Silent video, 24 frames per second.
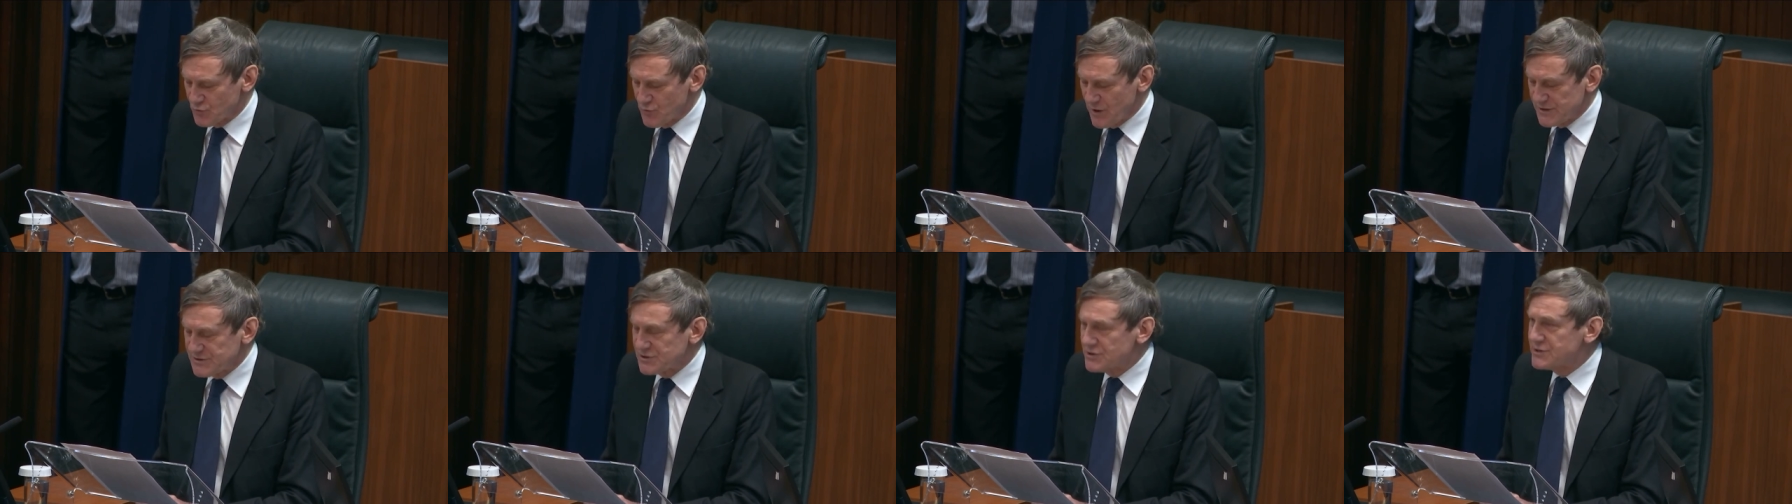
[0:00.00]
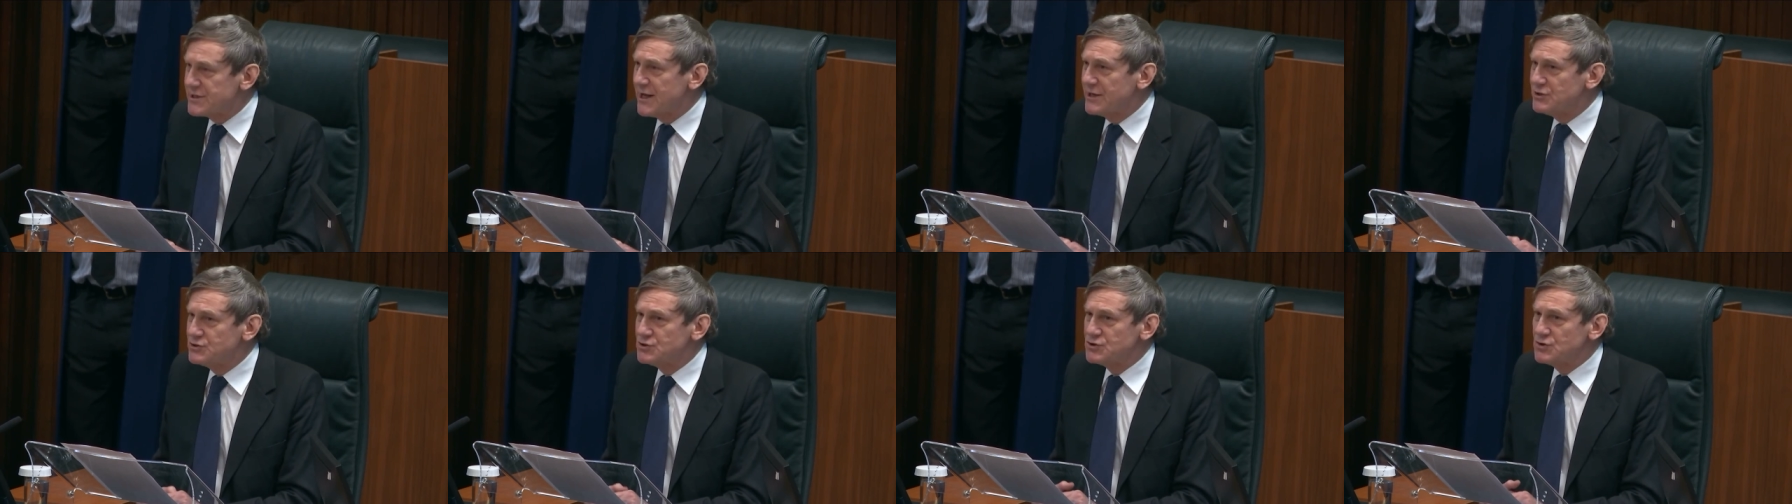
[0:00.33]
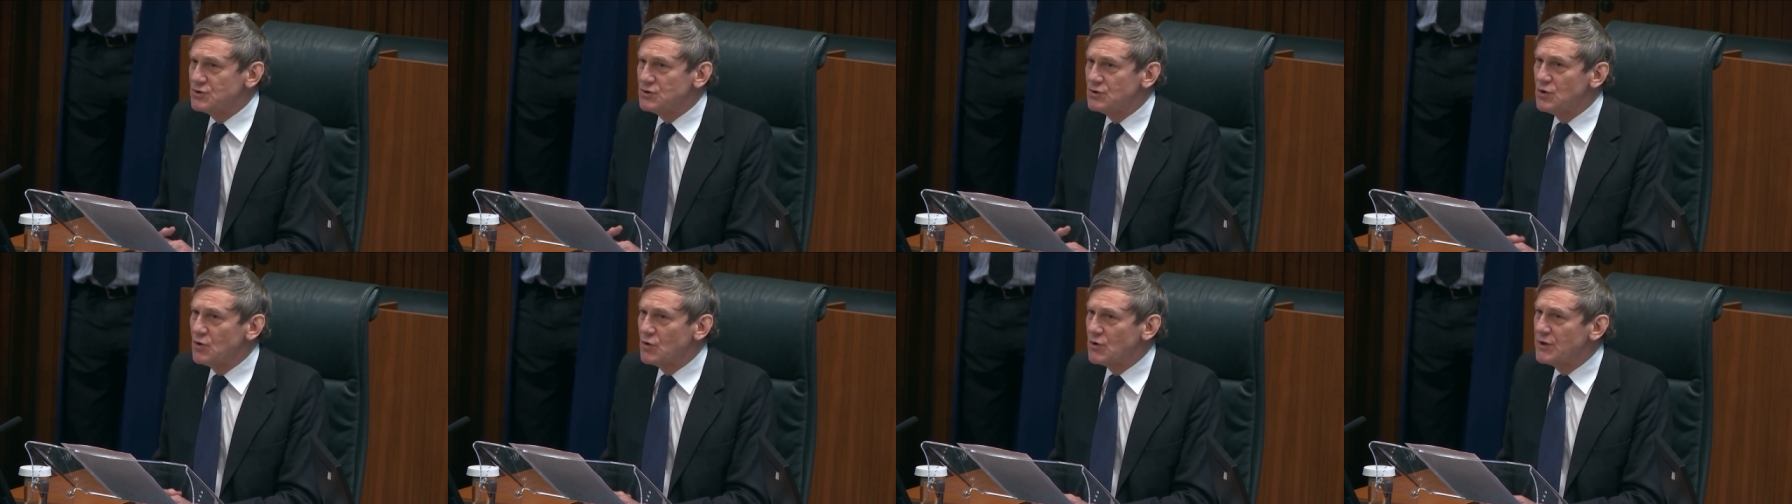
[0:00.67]

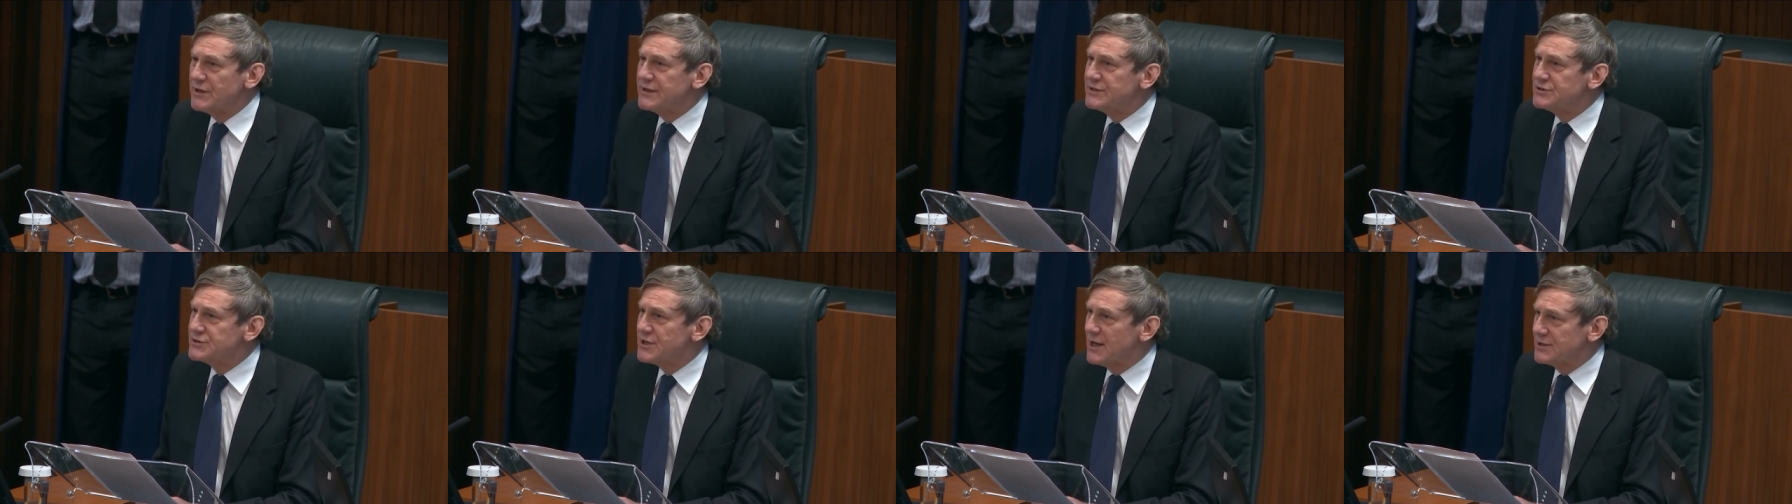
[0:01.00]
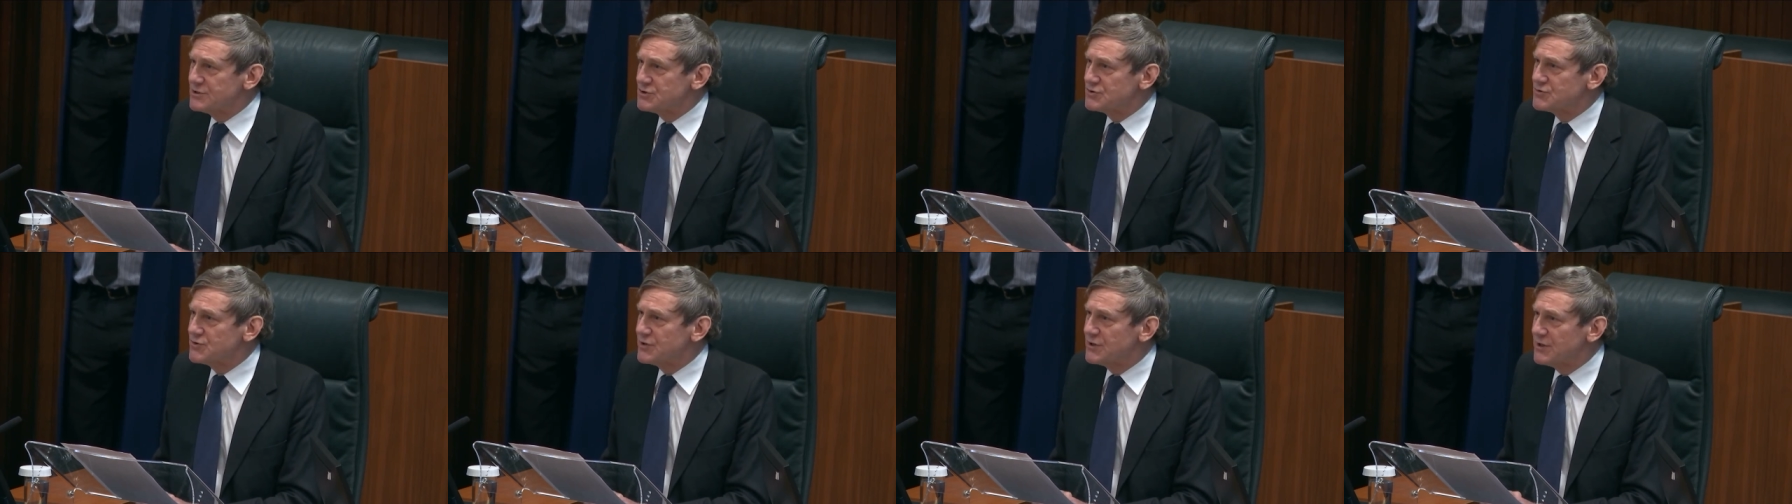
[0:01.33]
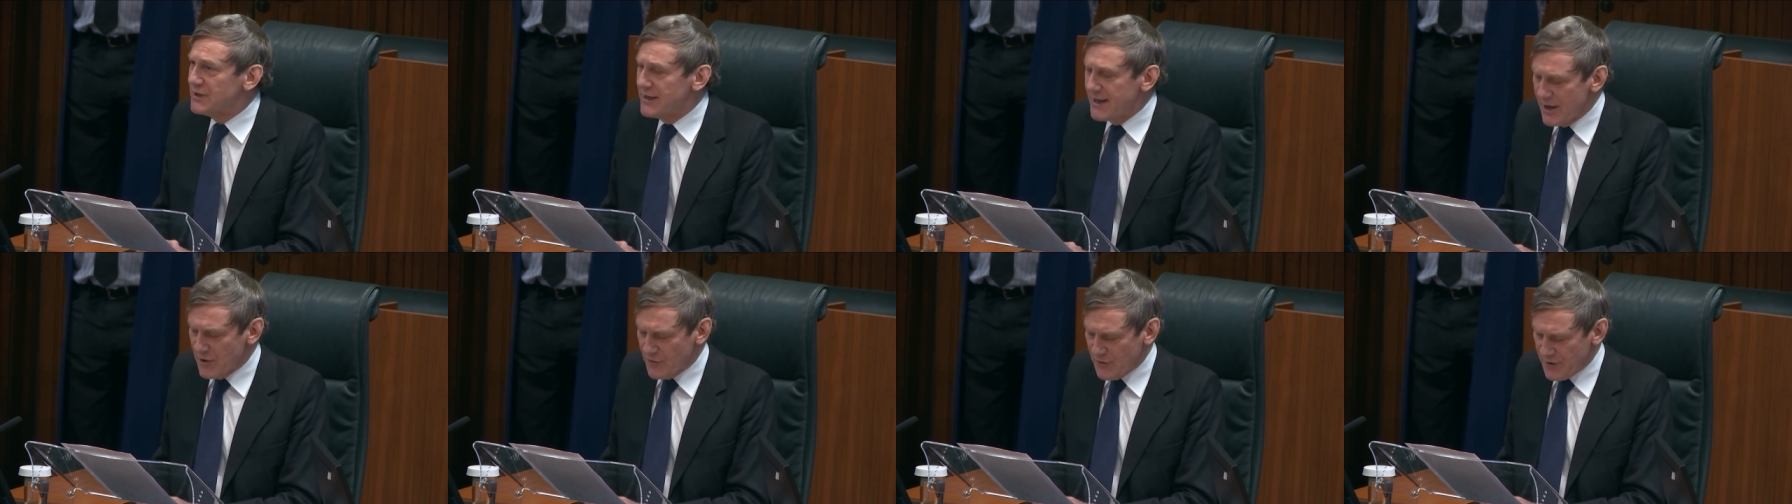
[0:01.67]
residential or an
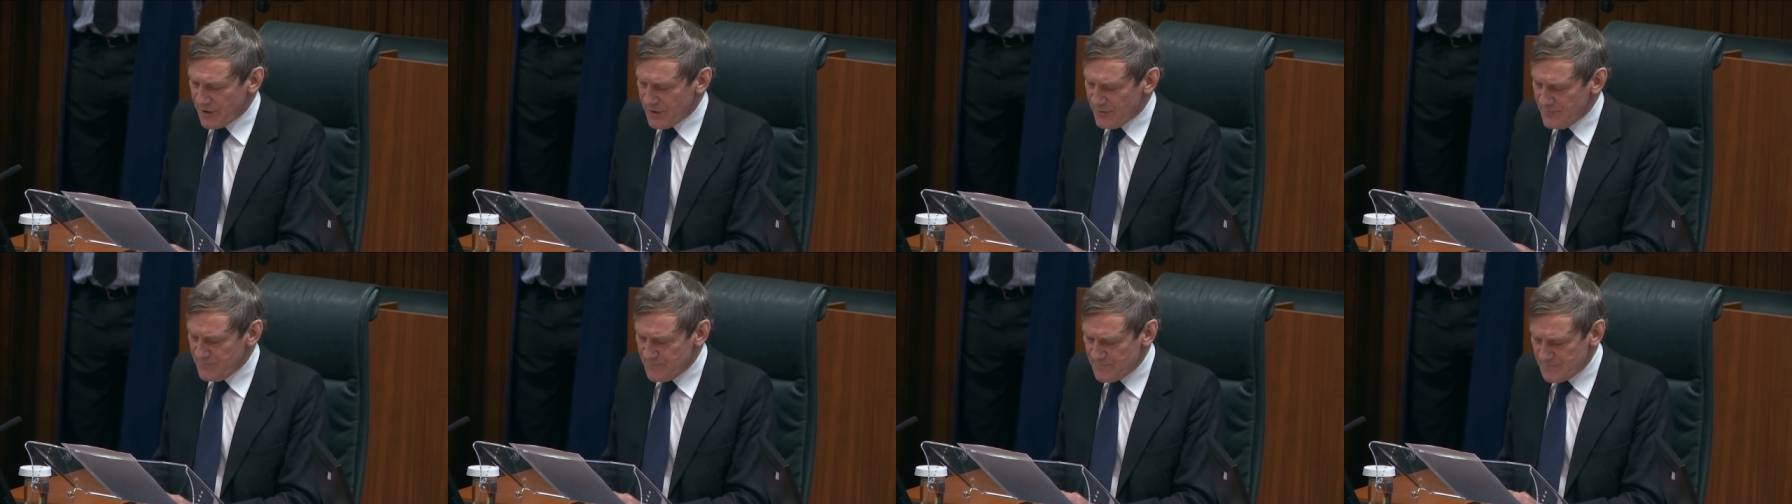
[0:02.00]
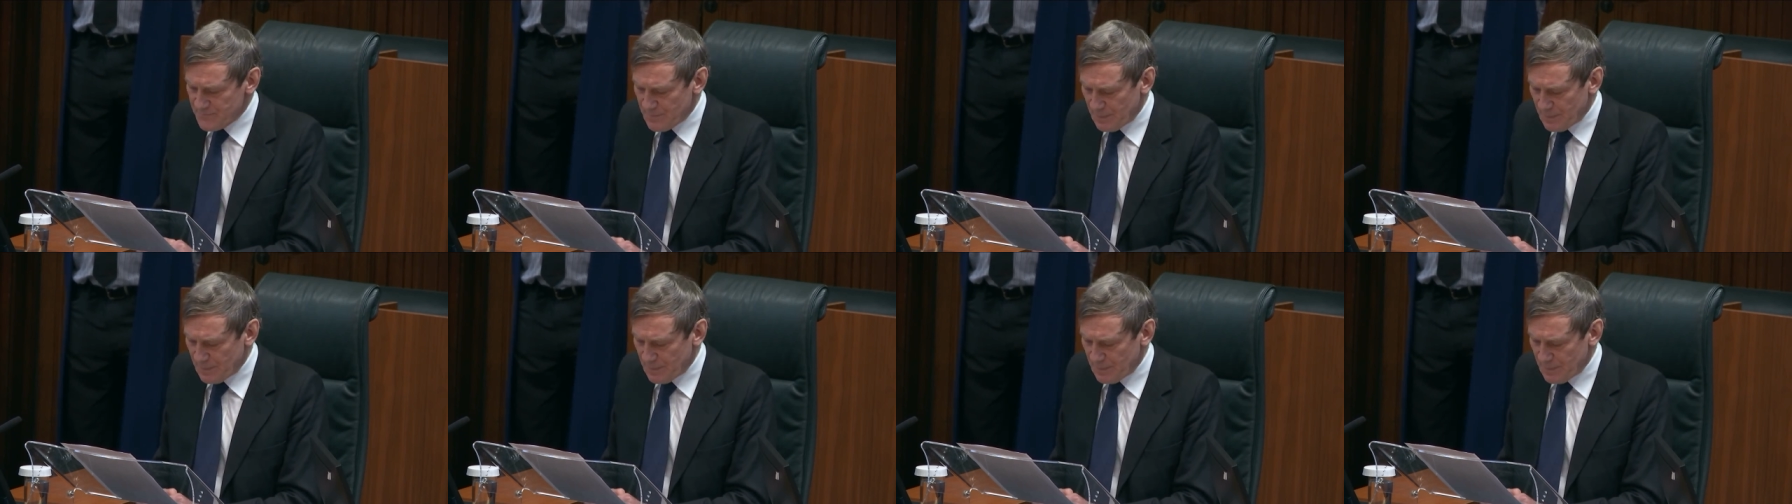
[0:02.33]
industrial area.